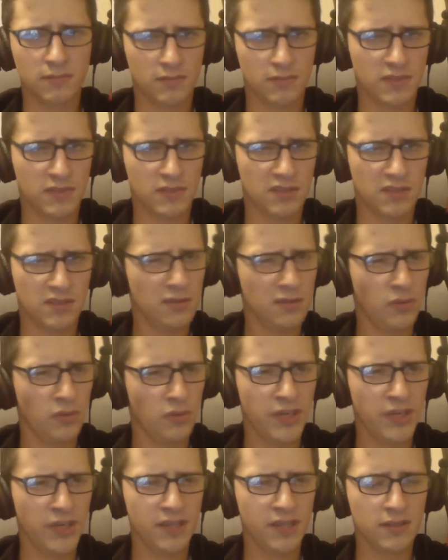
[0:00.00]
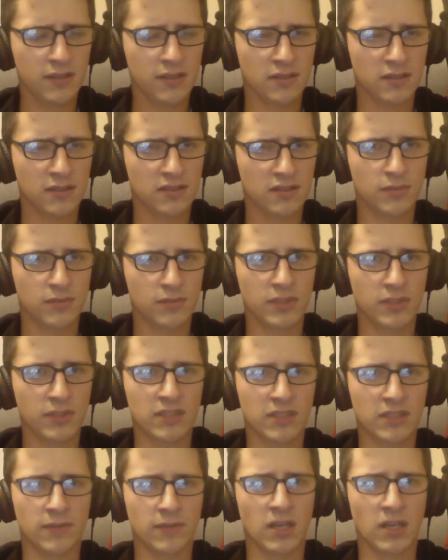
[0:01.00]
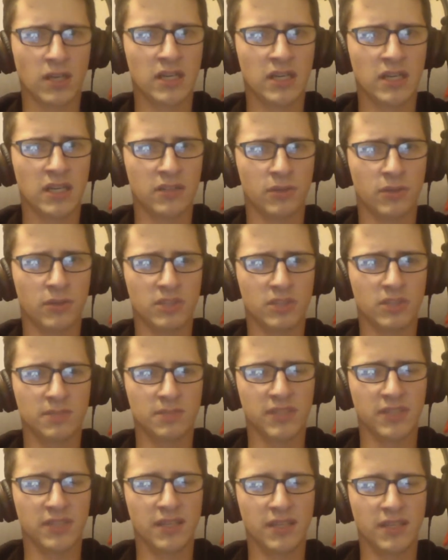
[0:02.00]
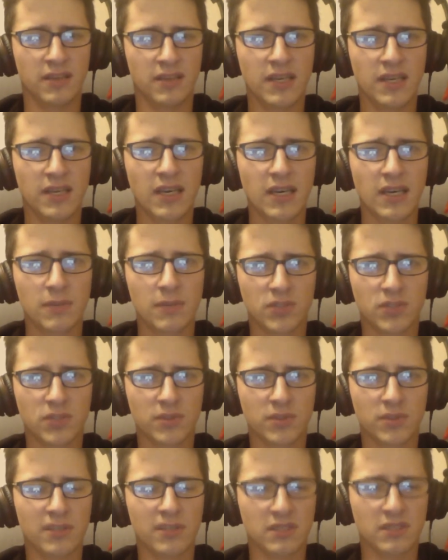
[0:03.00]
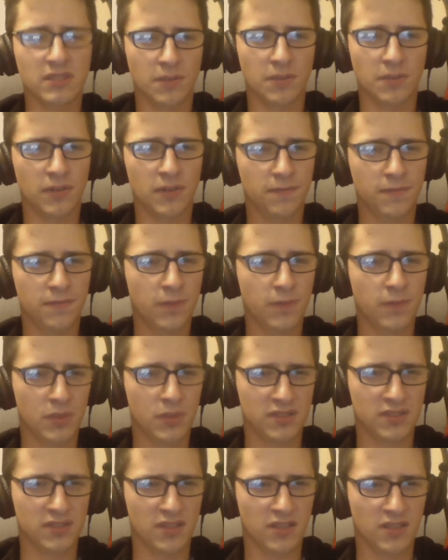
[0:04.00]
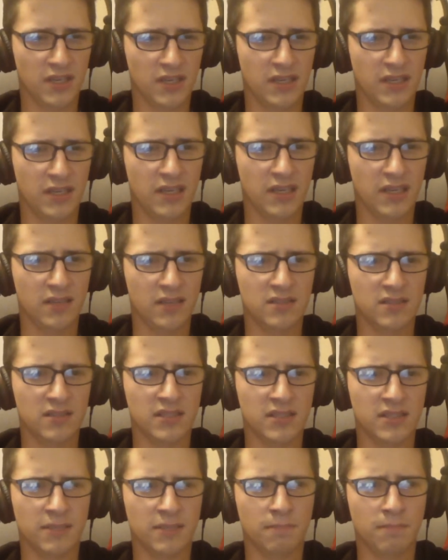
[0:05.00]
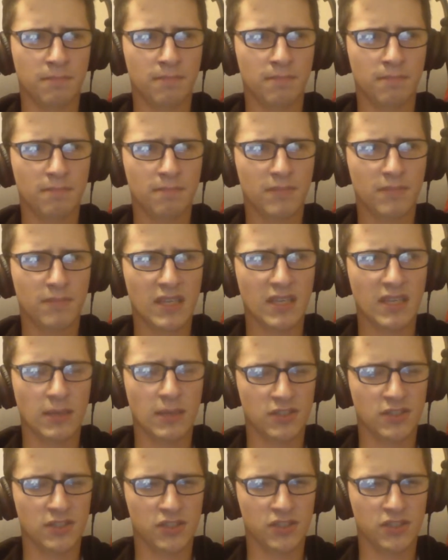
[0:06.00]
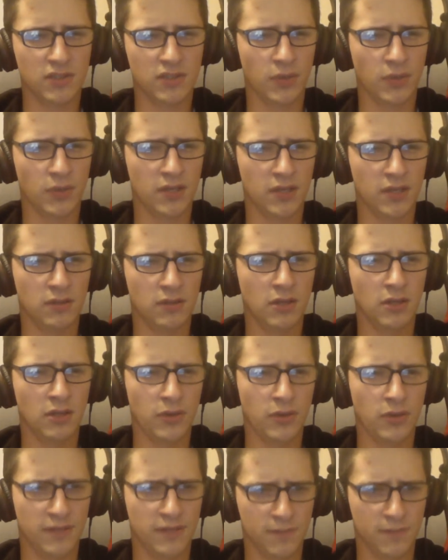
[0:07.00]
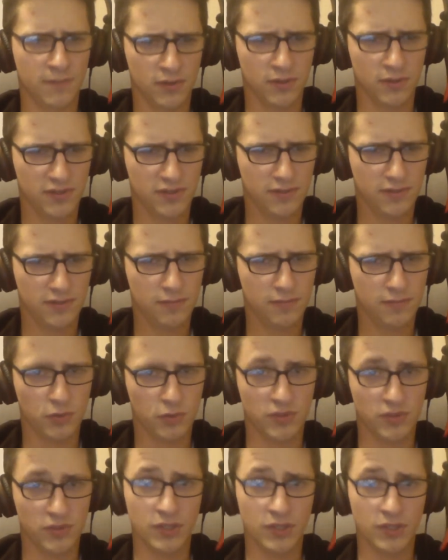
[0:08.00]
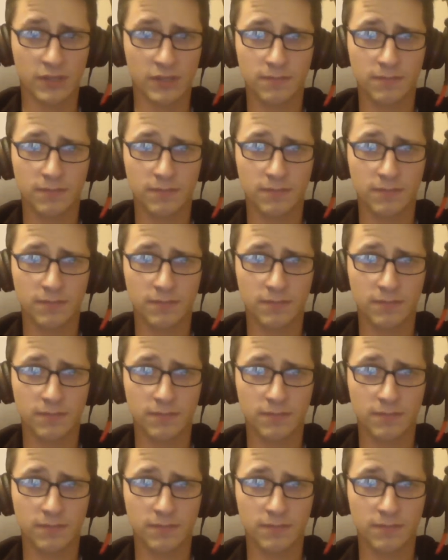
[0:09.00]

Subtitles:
In a way, it's really kind of odd and hard to explain, but it sort of gave me something to focus on, and I wasn't just going it alone at first, which was good.